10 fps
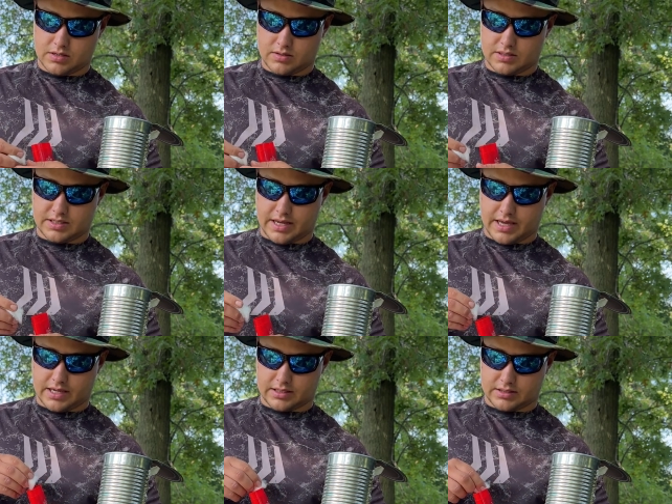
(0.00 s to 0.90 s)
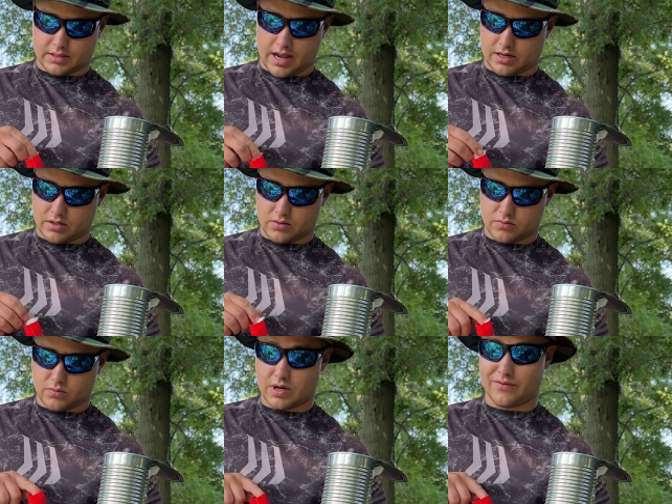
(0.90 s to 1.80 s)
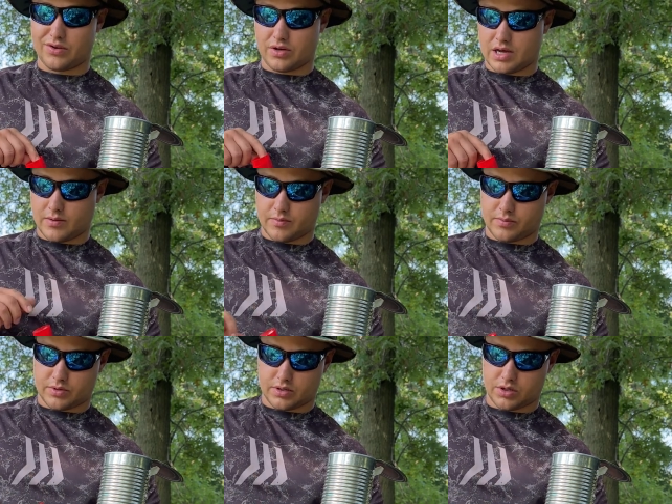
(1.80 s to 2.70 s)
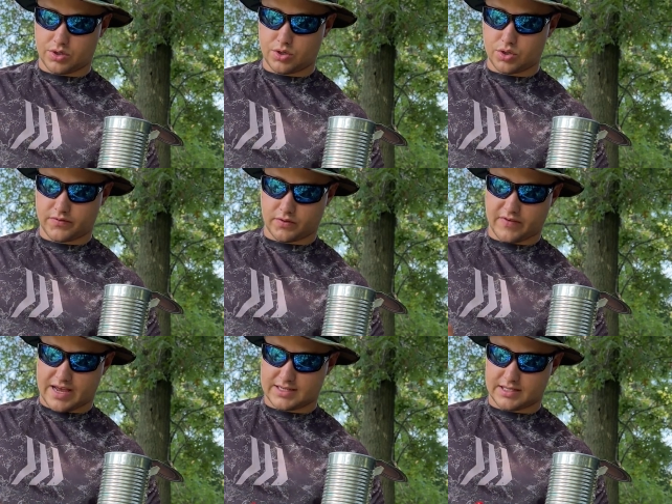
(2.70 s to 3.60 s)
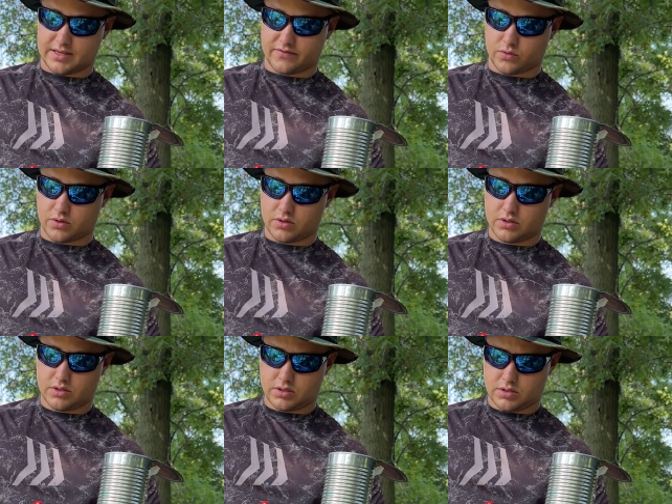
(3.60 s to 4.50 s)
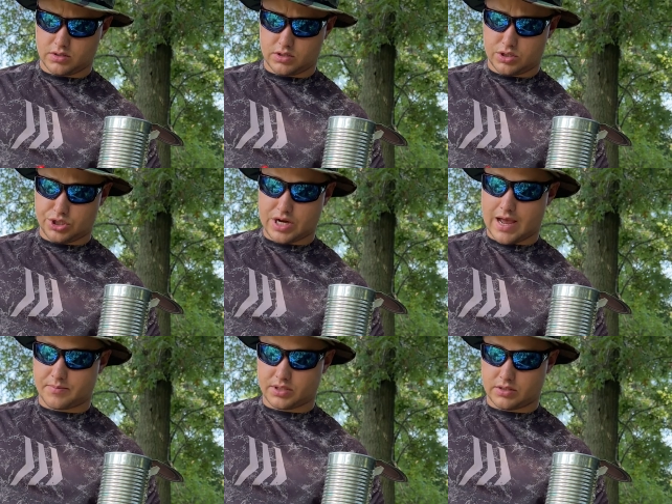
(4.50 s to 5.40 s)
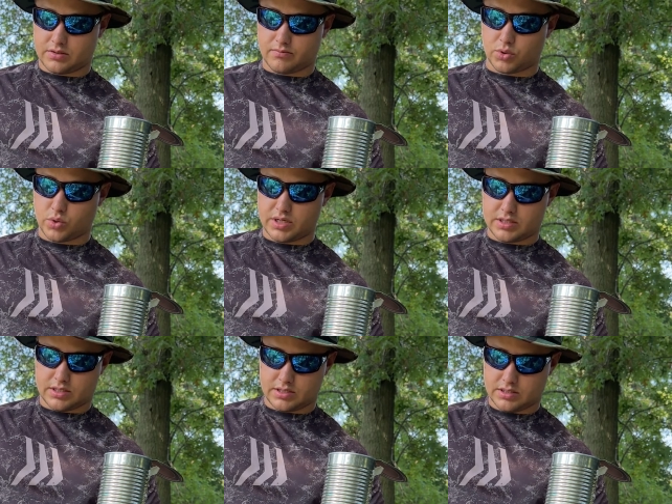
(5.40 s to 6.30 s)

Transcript: stings, I don't know, whatever you could come up with a good use for Vaseline for. Chapped boys